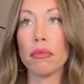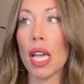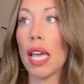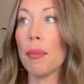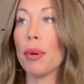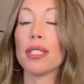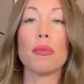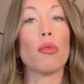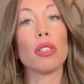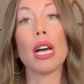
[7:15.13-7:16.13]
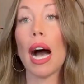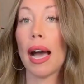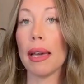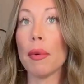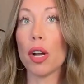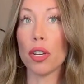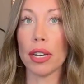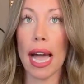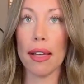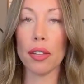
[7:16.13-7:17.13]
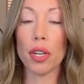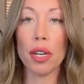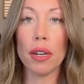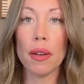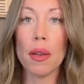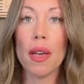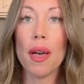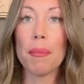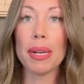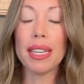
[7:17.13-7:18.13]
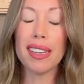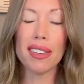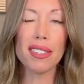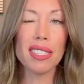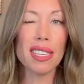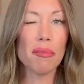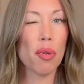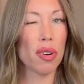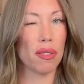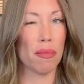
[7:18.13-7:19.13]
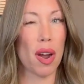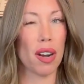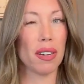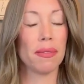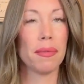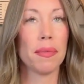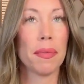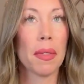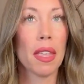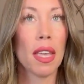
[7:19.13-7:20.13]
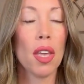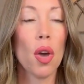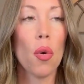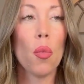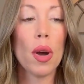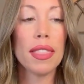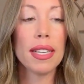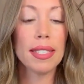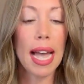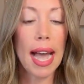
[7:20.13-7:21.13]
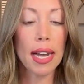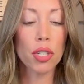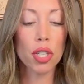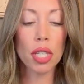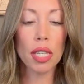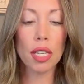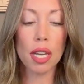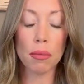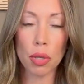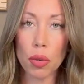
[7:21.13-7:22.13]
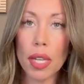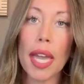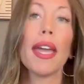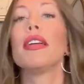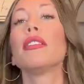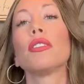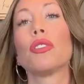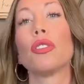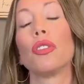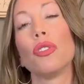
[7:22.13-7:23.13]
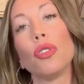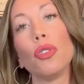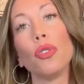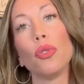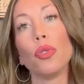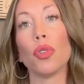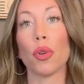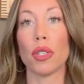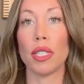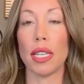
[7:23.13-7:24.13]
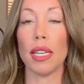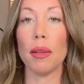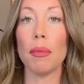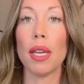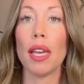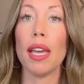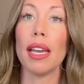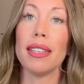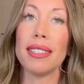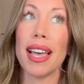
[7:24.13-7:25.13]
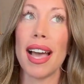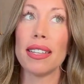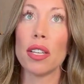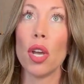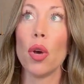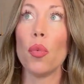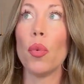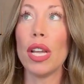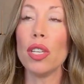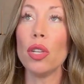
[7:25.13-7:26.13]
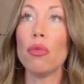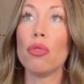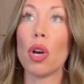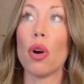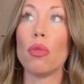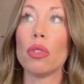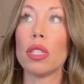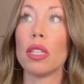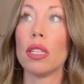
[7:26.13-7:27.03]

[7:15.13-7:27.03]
It puts more time on your calendar. But here's the important part. What this actually communicates to your team is that when you don't